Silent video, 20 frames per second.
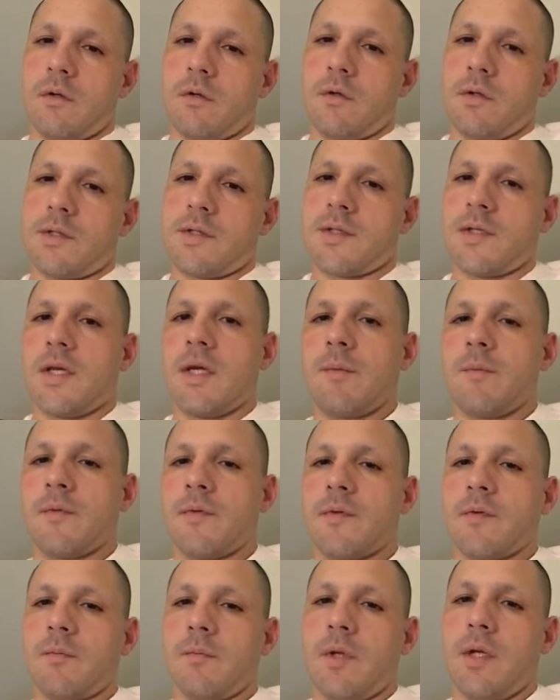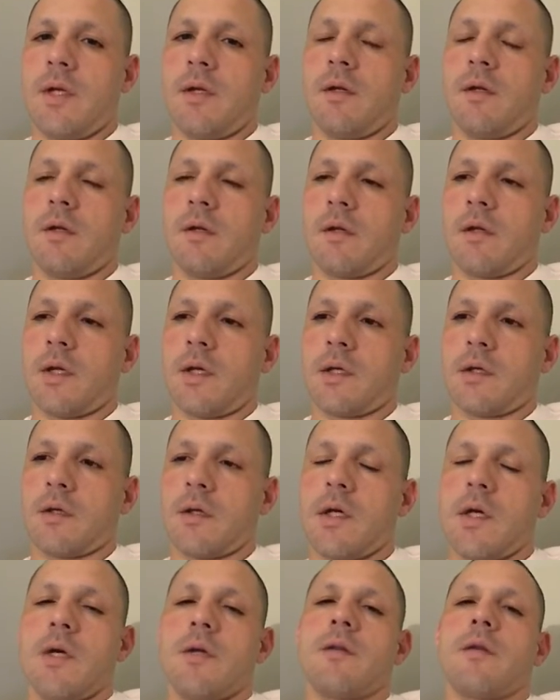it seems to me like